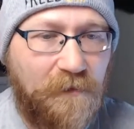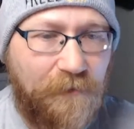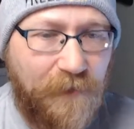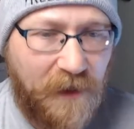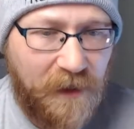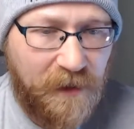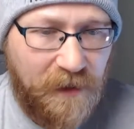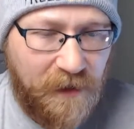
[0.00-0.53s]

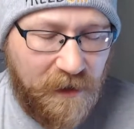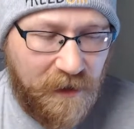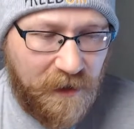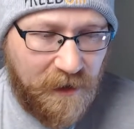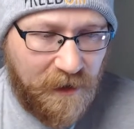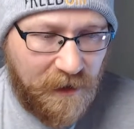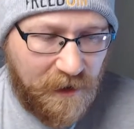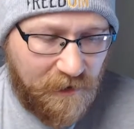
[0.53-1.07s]
But
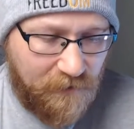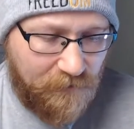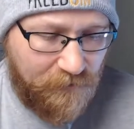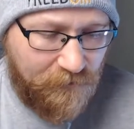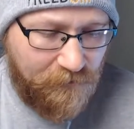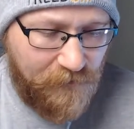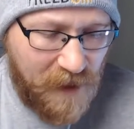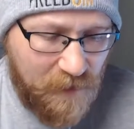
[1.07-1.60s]

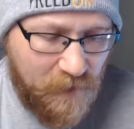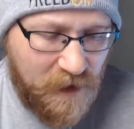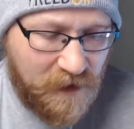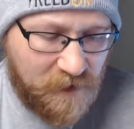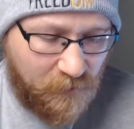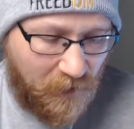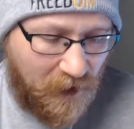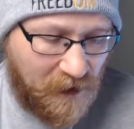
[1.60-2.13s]
maybe
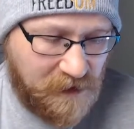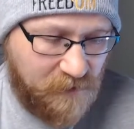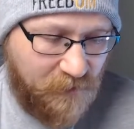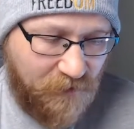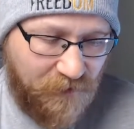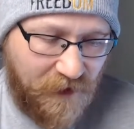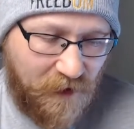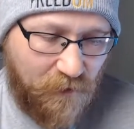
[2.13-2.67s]
it's
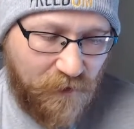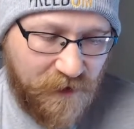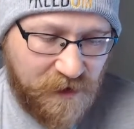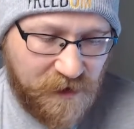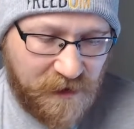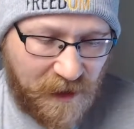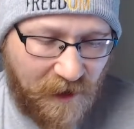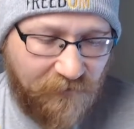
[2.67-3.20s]
possible that we
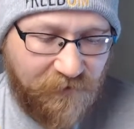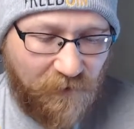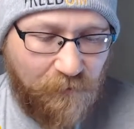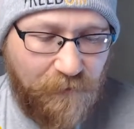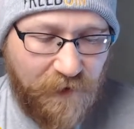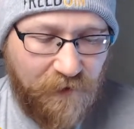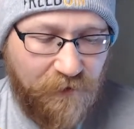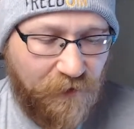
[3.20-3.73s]
just have to
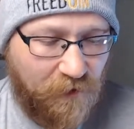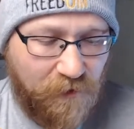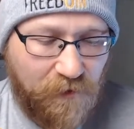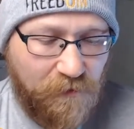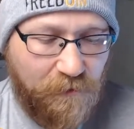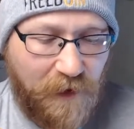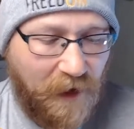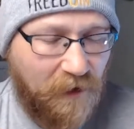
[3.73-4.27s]
build our
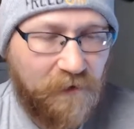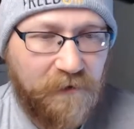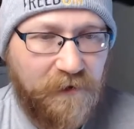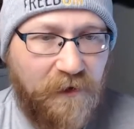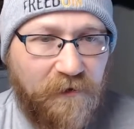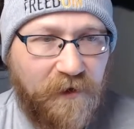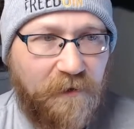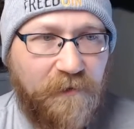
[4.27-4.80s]
own
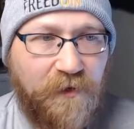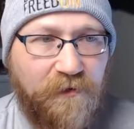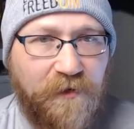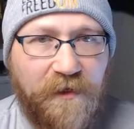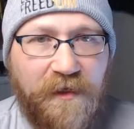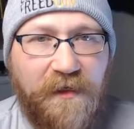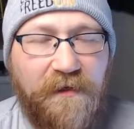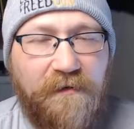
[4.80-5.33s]
parallel
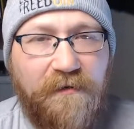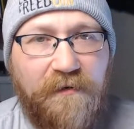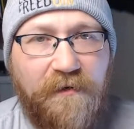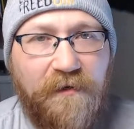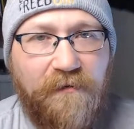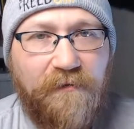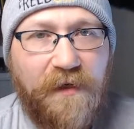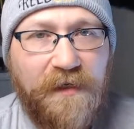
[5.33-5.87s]
community,
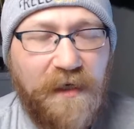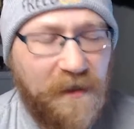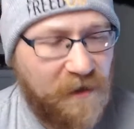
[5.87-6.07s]
right?